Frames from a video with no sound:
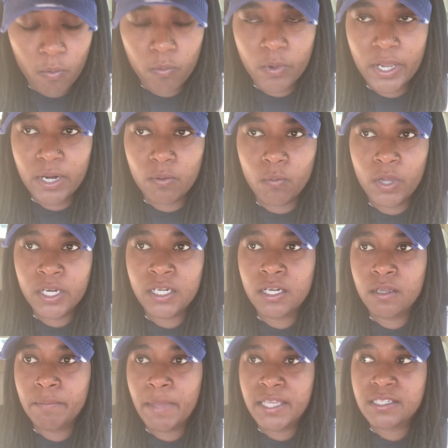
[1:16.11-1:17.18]
one of
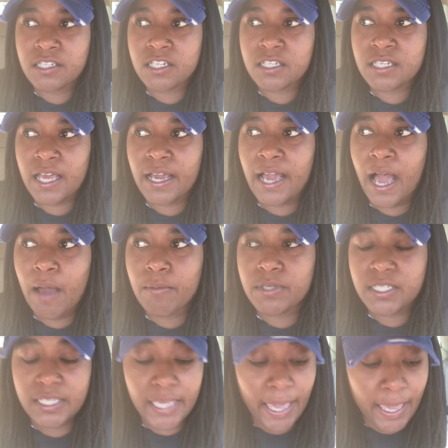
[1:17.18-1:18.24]
the messages I got was
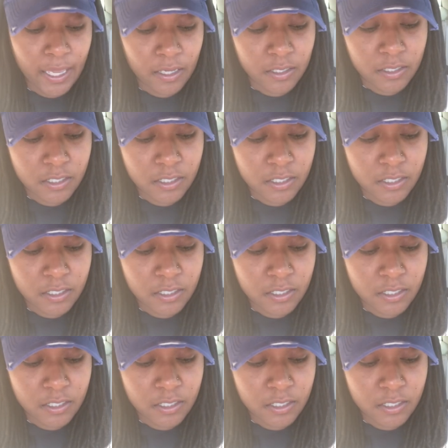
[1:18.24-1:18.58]
cake.